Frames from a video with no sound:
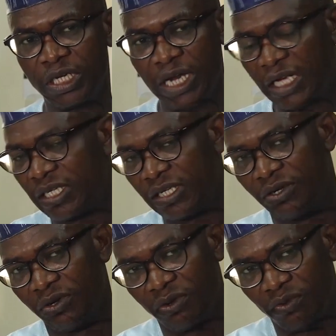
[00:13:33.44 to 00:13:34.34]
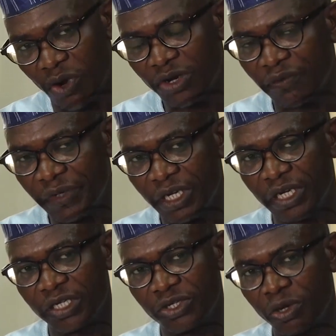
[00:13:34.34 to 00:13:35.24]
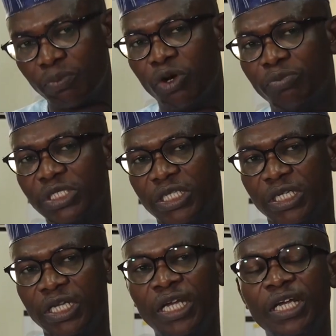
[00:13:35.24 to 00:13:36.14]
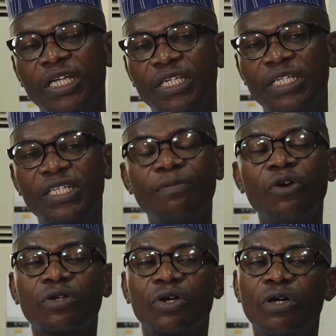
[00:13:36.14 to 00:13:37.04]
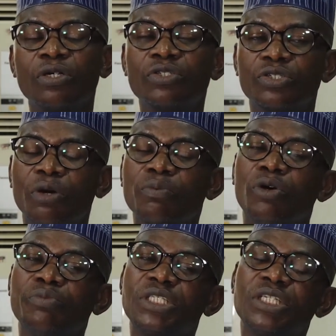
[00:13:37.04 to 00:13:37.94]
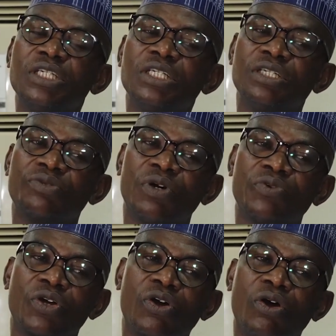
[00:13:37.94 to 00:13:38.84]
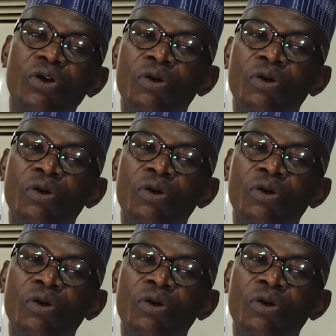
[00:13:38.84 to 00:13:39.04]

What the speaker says: That's one of the subcommittee. The second subcommittee is what we call